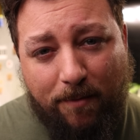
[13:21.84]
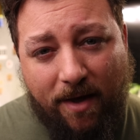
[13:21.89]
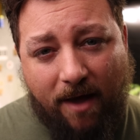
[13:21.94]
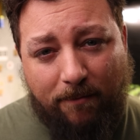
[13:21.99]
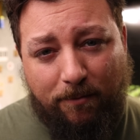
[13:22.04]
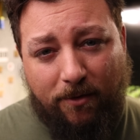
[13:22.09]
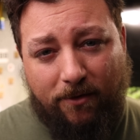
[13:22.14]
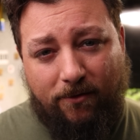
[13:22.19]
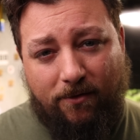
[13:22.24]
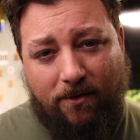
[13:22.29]

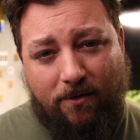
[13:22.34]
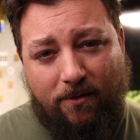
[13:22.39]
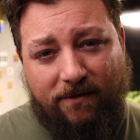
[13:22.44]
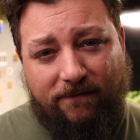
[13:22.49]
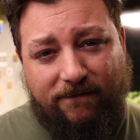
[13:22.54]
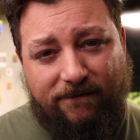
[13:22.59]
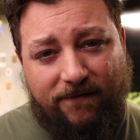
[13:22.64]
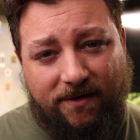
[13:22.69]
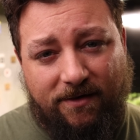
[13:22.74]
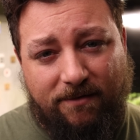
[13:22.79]
pepper growing
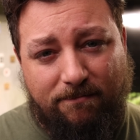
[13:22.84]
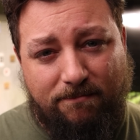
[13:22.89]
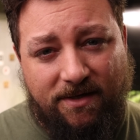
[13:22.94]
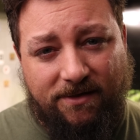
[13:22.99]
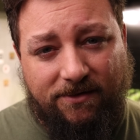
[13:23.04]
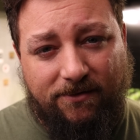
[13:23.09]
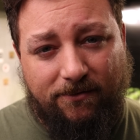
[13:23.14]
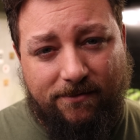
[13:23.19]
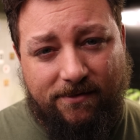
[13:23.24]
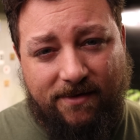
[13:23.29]

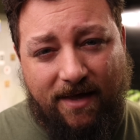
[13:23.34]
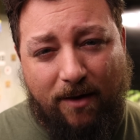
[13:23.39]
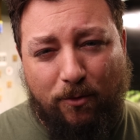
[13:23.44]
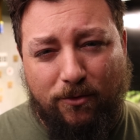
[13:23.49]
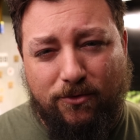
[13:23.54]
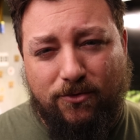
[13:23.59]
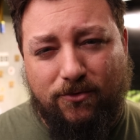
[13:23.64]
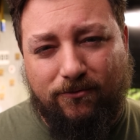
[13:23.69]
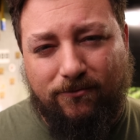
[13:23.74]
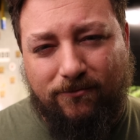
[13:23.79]
fundamentals that
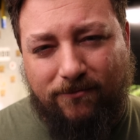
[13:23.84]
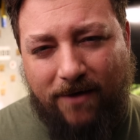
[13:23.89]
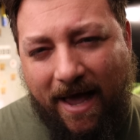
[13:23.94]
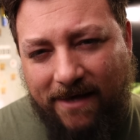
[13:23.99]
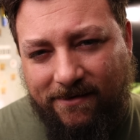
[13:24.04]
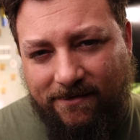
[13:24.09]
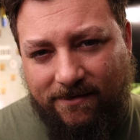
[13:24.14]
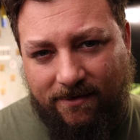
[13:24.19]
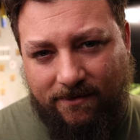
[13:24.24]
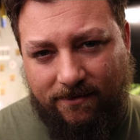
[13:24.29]
will
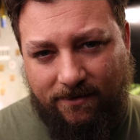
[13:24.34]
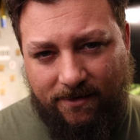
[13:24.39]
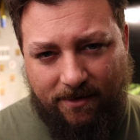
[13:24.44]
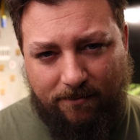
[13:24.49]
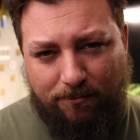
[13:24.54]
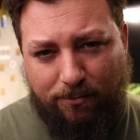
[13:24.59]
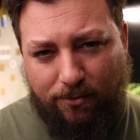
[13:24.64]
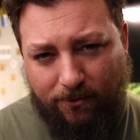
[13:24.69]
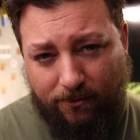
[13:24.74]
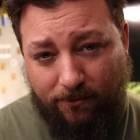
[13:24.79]
drastically
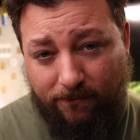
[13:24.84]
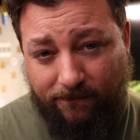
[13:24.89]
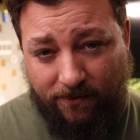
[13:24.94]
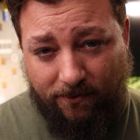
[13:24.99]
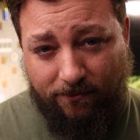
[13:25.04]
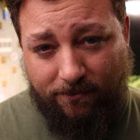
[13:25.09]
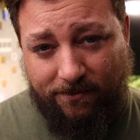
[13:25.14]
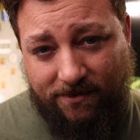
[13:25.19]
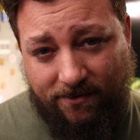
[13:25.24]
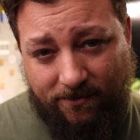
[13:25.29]
improve
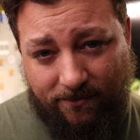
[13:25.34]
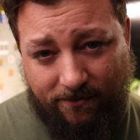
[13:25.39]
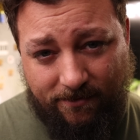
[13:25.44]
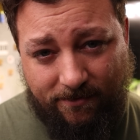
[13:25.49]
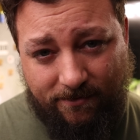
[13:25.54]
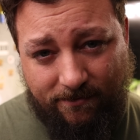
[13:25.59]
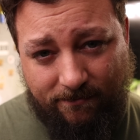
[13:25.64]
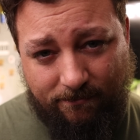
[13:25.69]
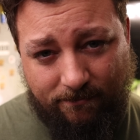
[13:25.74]
your results.